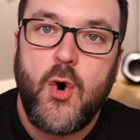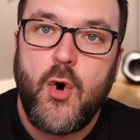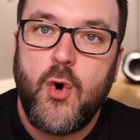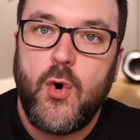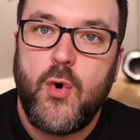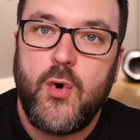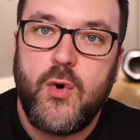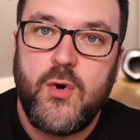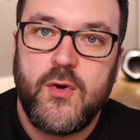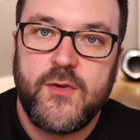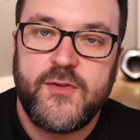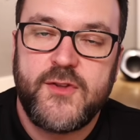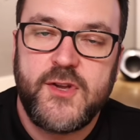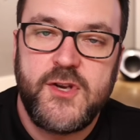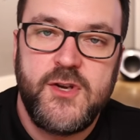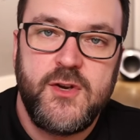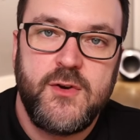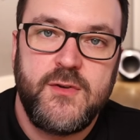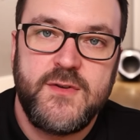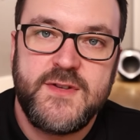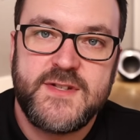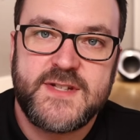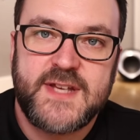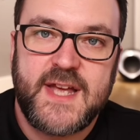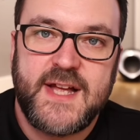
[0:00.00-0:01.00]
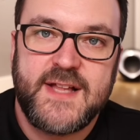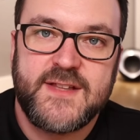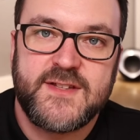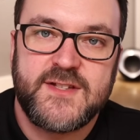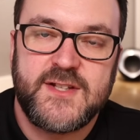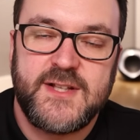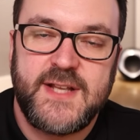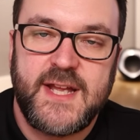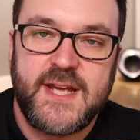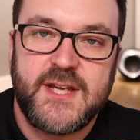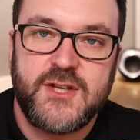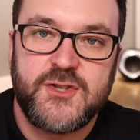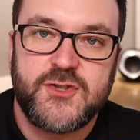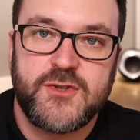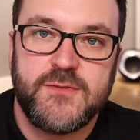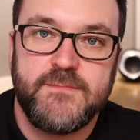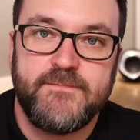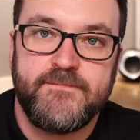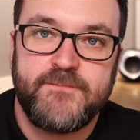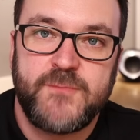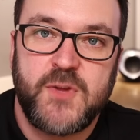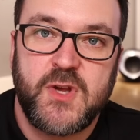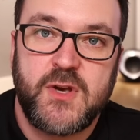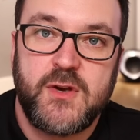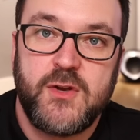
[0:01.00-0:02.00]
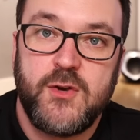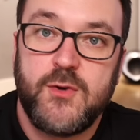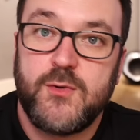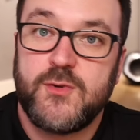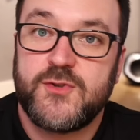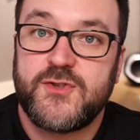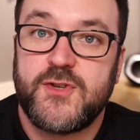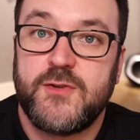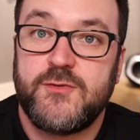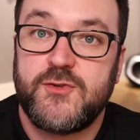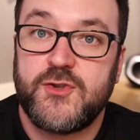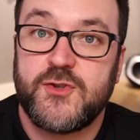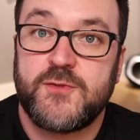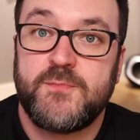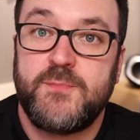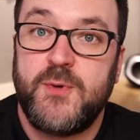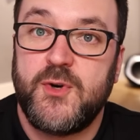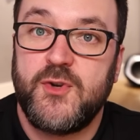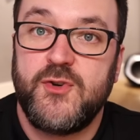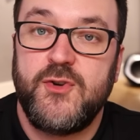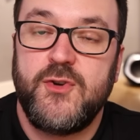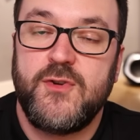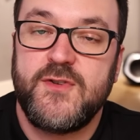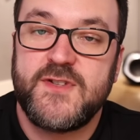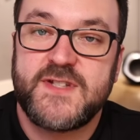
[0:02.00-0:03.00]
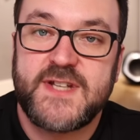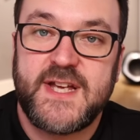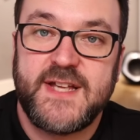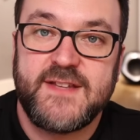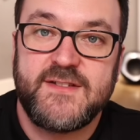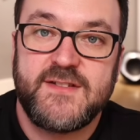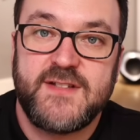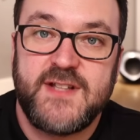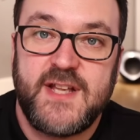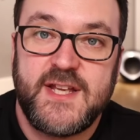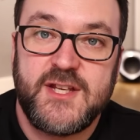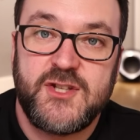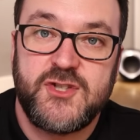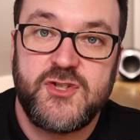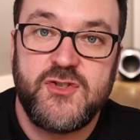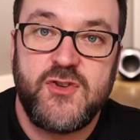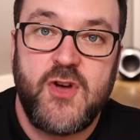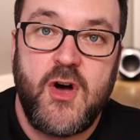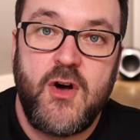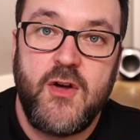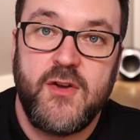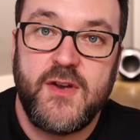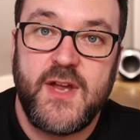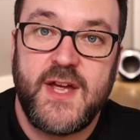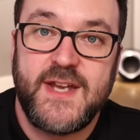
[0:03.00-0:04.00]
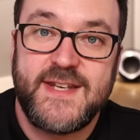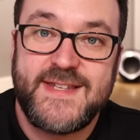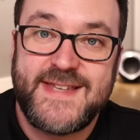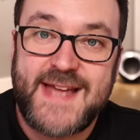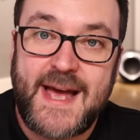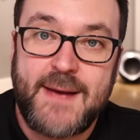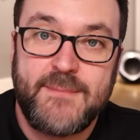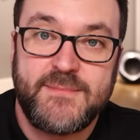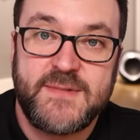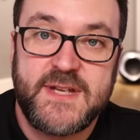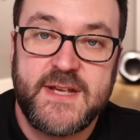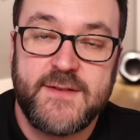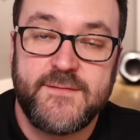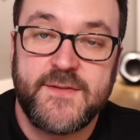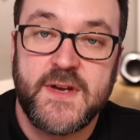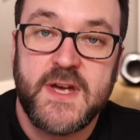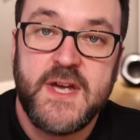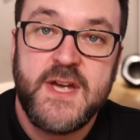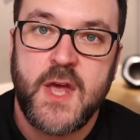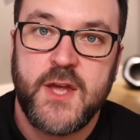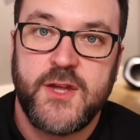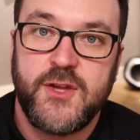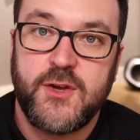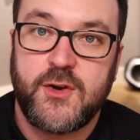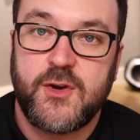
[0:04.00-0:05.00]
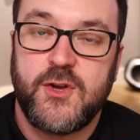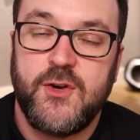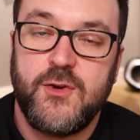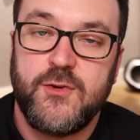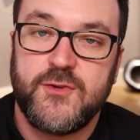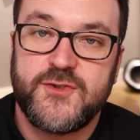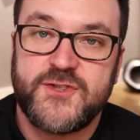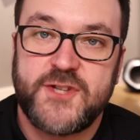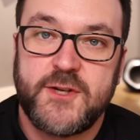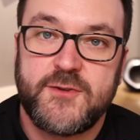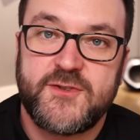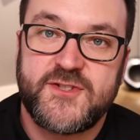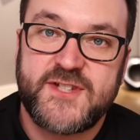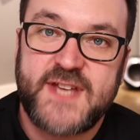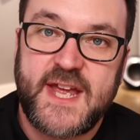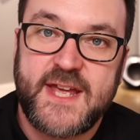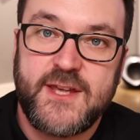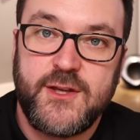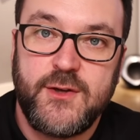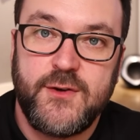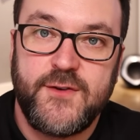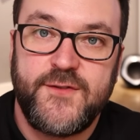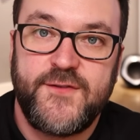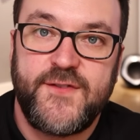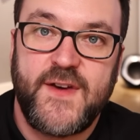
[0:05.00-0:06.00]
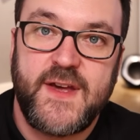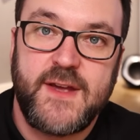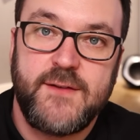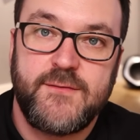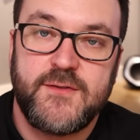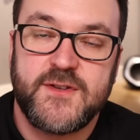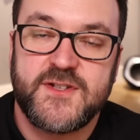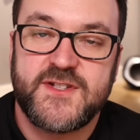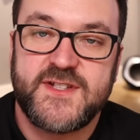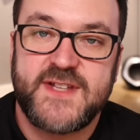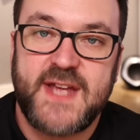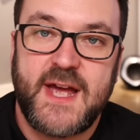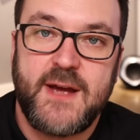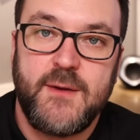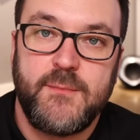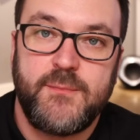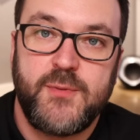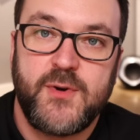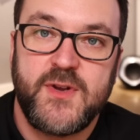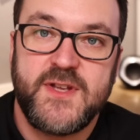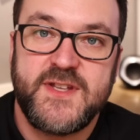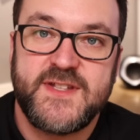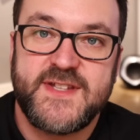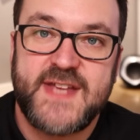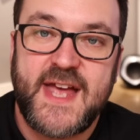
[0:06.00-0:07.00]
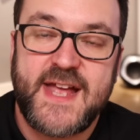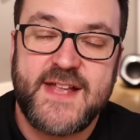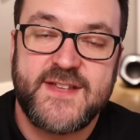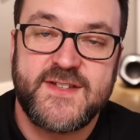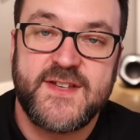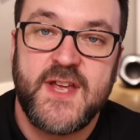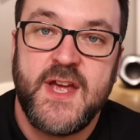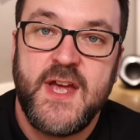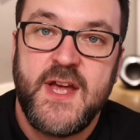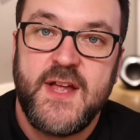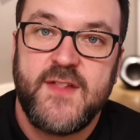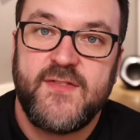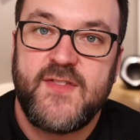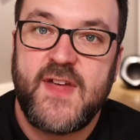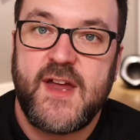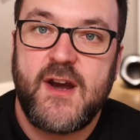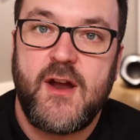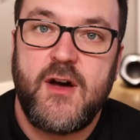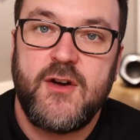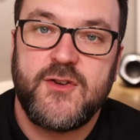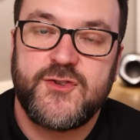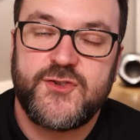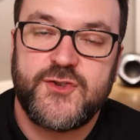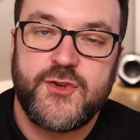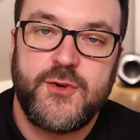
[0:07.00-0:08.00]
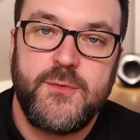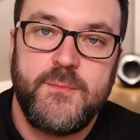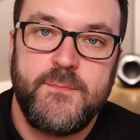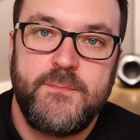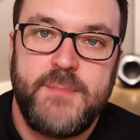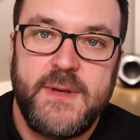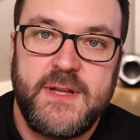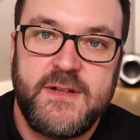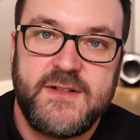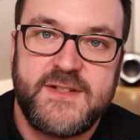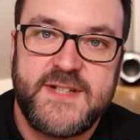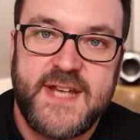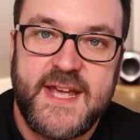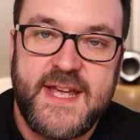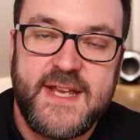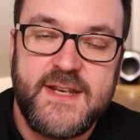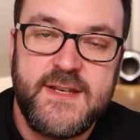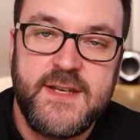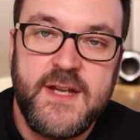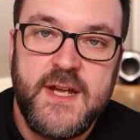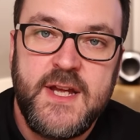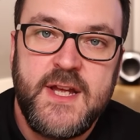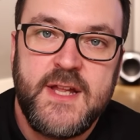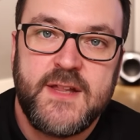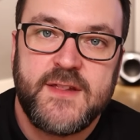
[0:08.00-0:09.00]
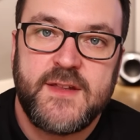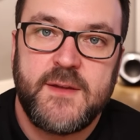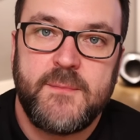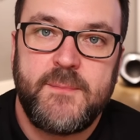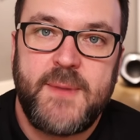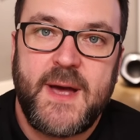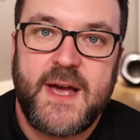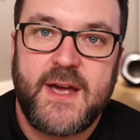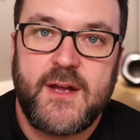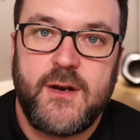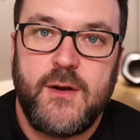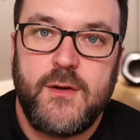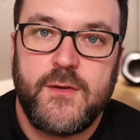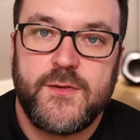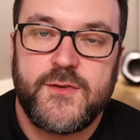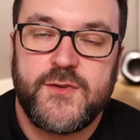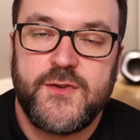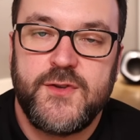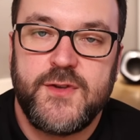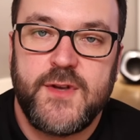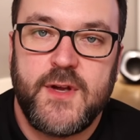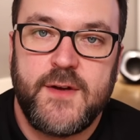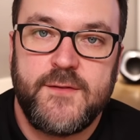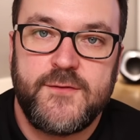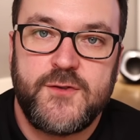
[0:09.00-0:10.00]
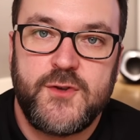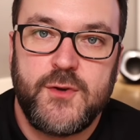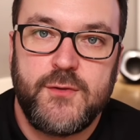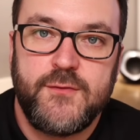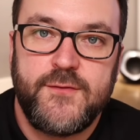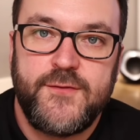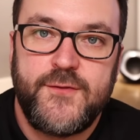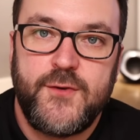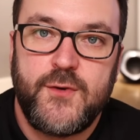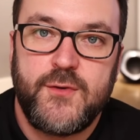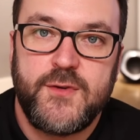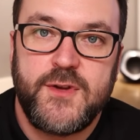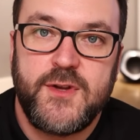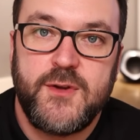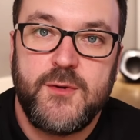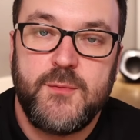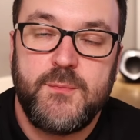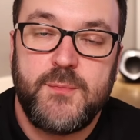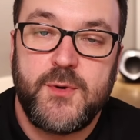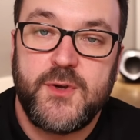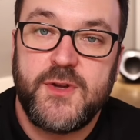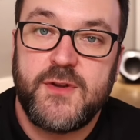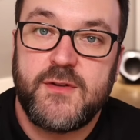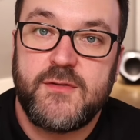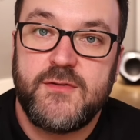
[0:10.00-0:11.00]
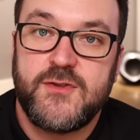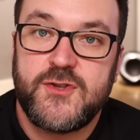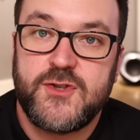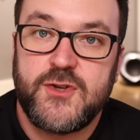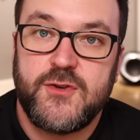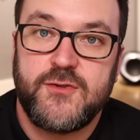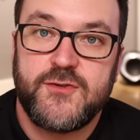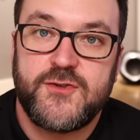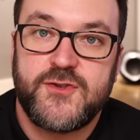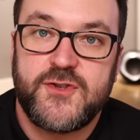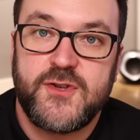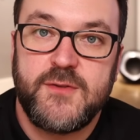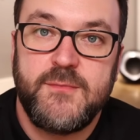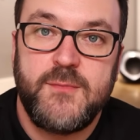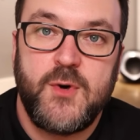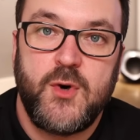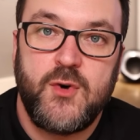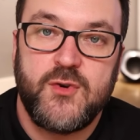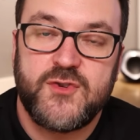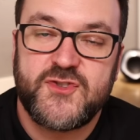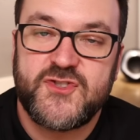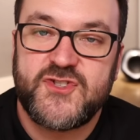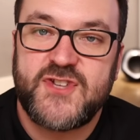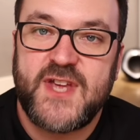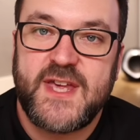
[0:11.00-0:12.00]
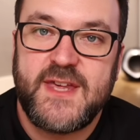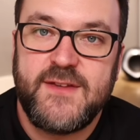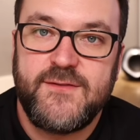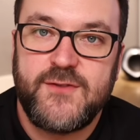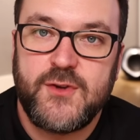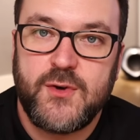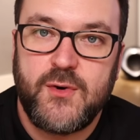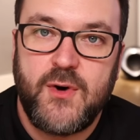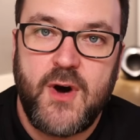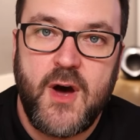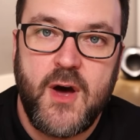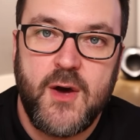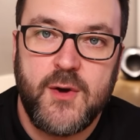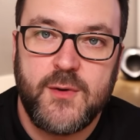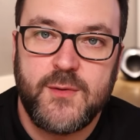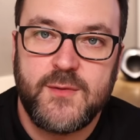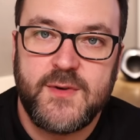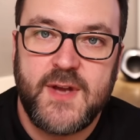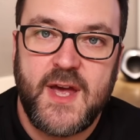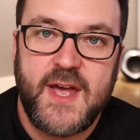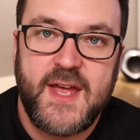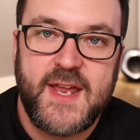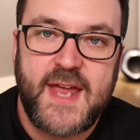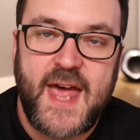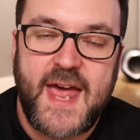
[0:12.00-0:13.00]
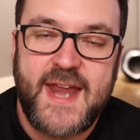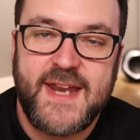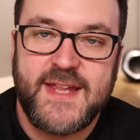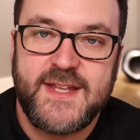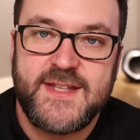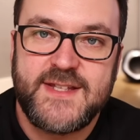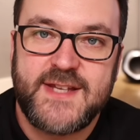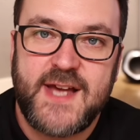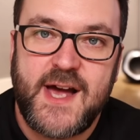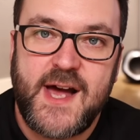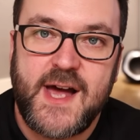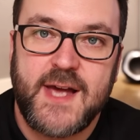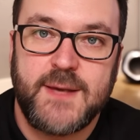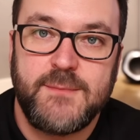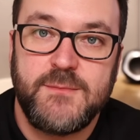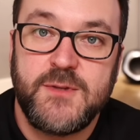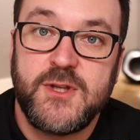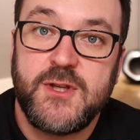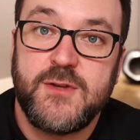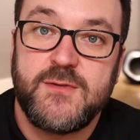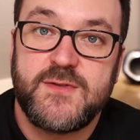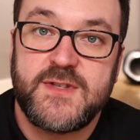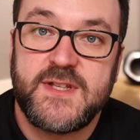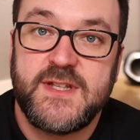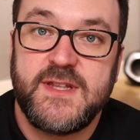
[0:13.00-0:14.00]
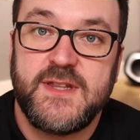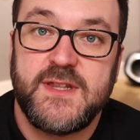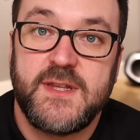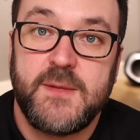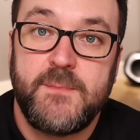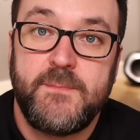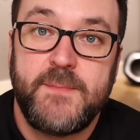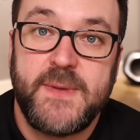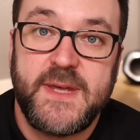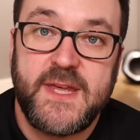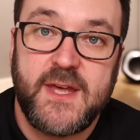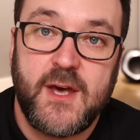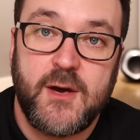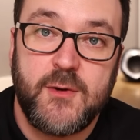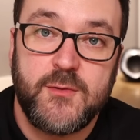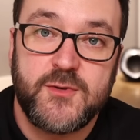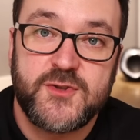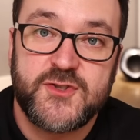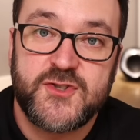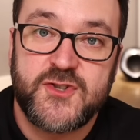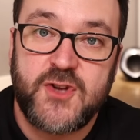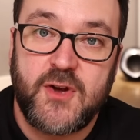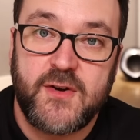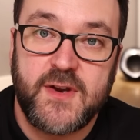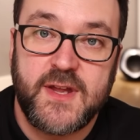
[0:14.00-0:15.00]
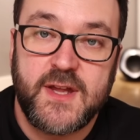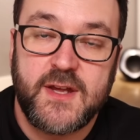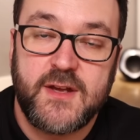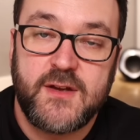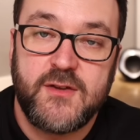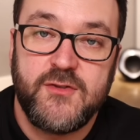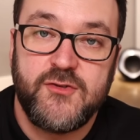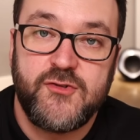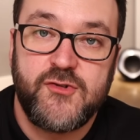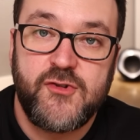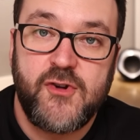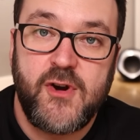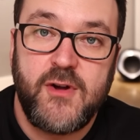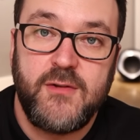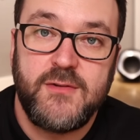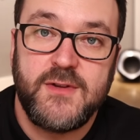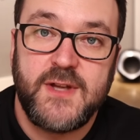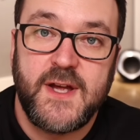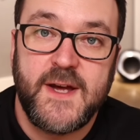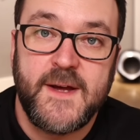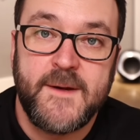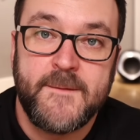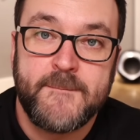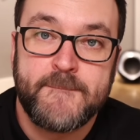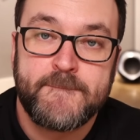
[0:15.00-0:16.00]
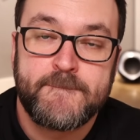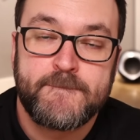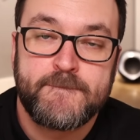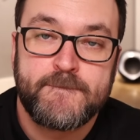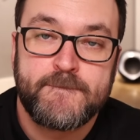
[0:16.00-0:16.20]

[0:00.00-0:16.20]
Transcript: or the noise cancellation. You can also just put noise cancellation on adaptive. You can also set your favourite sound presets. There are some built in that Bang & Olufsen have done for you, but you can touch them or save your own at any time using the Beo Sonic controller.